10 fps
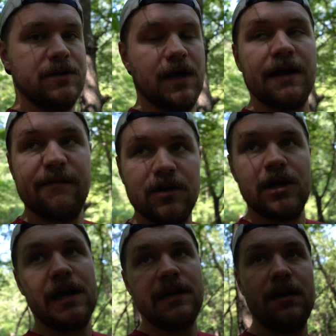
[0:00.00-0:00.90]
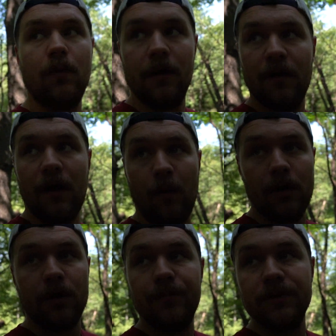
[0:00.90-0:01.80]
so I have a good idea where I
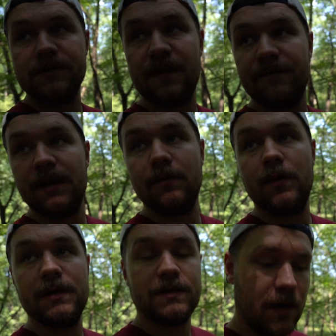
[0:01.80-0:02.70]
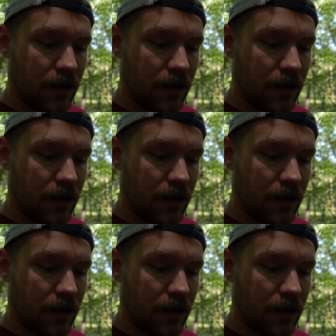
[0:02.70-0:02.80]
wanted to put stuff anyways.